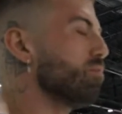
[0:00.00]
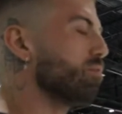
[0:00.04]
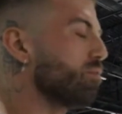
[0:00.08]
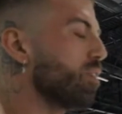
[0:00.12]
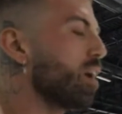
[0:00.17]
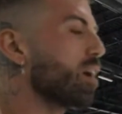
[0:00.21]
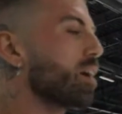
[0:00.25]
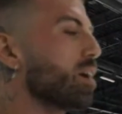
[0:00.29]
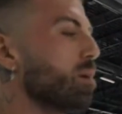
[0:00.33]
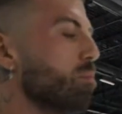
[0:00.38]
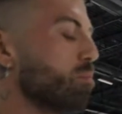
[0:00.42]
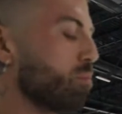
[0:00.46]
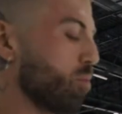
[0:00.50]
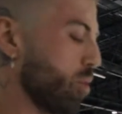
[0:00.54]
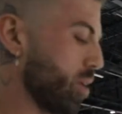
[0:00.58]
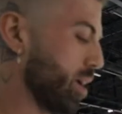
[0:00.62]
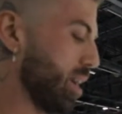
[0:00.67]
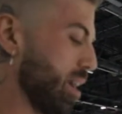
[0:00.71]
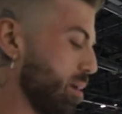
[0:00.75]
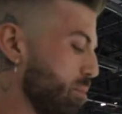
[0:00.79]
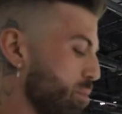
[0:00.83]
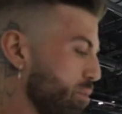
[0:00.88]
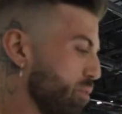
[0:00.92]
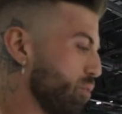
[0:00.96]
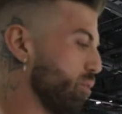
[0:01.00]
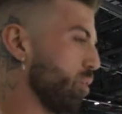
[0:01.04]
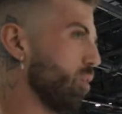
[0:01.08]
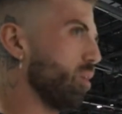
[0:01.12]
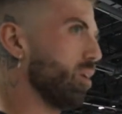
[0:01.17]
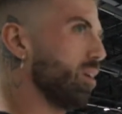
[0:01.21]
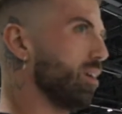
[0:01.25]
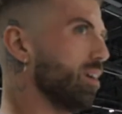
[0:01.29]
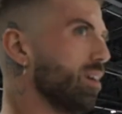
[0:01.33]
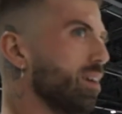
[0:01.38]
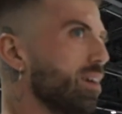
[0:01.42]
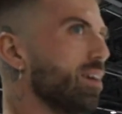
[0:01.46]
fucking bricking it
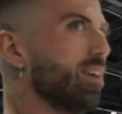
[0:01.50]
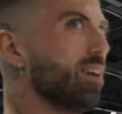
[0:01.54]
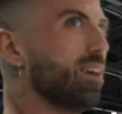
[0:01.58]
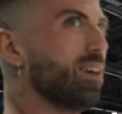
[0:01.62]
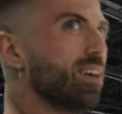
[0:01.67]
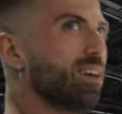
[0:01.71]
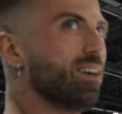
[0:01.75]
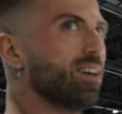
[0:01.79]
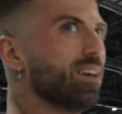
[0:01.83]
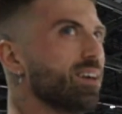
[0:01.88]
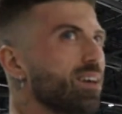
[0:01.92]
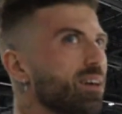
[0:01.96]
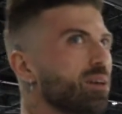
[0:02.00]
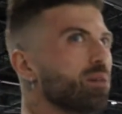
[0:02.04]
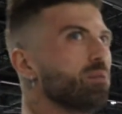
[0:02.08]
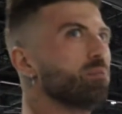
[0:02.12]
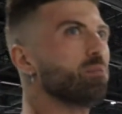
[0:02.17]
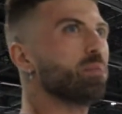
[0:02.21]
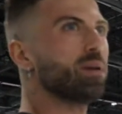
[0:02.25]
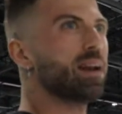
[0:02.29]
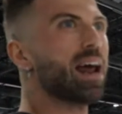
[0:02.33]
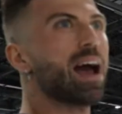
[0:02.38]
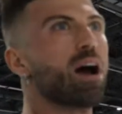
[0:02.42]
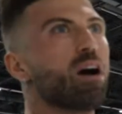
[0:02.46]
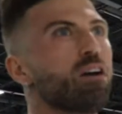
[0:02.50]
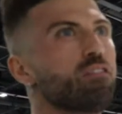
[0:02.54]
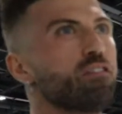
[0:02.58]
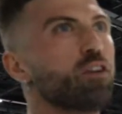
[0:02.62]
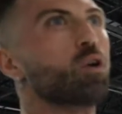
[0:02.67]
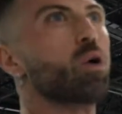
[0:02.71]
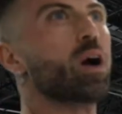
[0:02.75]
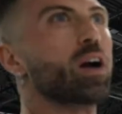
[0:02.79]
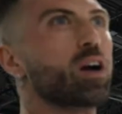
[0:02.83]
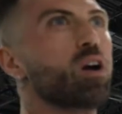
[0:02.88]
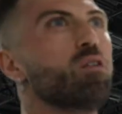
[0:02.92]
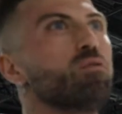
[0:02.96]
before. But now I feel
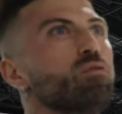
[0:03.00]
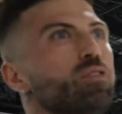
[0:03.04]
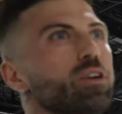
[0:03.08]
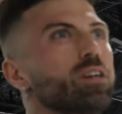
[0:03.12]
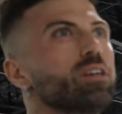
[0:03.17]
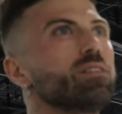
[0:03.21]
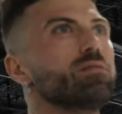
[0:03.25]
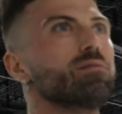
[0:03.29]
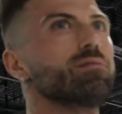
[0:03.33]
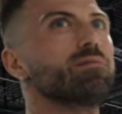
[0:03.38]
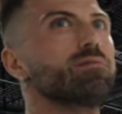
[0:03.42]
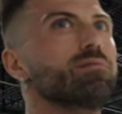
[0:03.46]
quite confident.